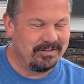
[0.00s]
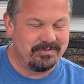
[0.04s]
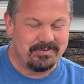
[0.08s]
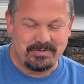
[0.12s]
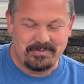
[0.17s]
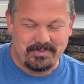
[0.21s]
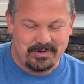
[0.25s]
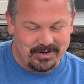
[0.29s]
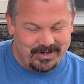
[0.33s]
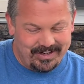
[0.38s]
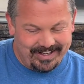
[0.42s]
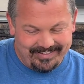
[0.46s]
and
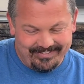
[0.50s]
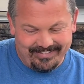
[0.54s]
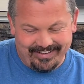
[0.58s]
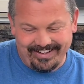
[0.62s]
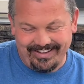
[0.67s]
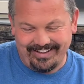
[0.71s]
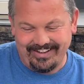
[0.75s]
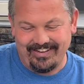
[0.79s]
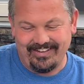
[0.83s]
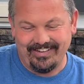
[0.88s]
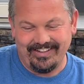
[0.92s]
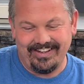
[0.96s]
board while they're
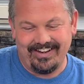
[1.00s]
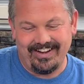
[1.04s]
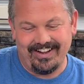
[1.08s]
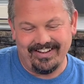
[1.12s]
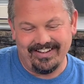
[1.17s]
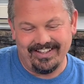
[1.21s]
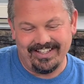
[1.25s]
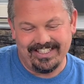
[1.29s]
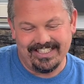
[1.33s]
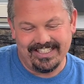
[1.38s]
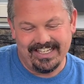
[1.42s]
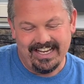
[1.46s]
going to
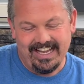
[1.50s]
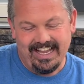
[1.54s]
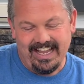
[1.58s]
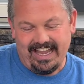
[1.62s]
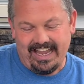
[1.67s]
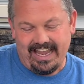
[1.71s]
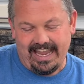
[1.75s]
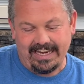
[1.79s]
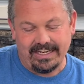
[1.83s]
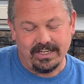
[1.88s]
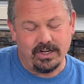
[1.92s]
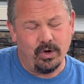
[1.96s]
college,
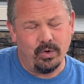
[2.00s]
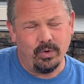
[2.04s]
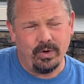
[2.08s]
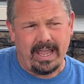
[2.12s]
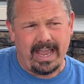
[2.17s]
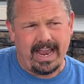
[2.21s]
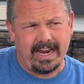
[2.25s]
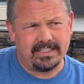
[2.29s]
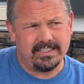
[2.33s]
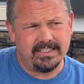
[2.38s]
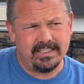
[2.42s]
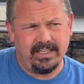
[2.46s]
and don't
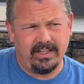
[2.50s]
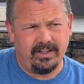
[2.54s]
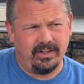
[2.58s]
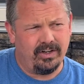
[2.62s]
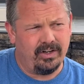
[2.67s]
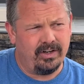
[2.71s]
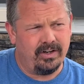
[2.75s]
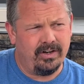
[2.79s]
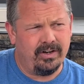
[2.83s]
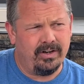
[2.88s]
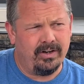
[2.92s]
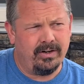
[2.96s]
actually
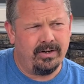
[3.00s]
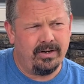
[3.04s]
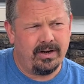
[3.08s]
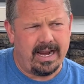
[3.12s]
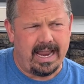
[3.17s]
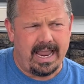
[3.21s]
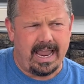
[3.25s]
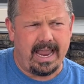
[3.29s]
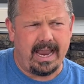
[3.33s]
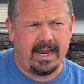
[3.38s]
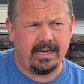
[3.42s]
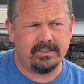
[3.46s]
earn
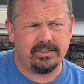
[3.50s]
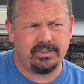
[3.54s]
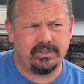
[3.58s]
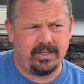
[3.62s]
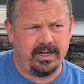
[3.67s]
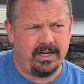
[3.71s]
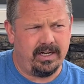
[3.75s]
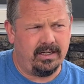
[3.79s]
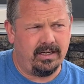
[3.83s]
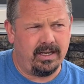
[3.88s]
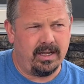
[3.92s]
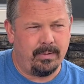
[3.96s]
extra
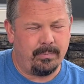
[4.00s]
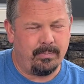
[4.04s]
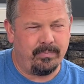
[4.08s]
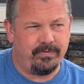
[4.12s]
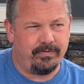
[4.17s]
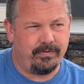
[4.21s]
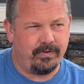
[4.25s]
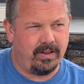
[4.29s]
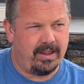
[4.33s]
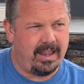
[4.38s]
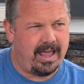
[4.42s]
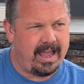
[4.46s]
income
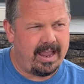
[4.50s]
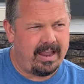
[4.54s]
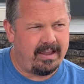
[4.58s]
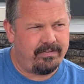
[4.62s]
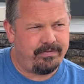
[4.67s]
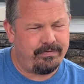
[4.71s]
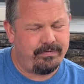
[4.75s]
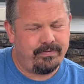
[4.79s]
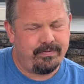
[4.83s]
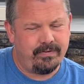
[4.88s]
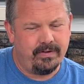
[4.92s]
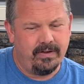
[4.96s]
for life.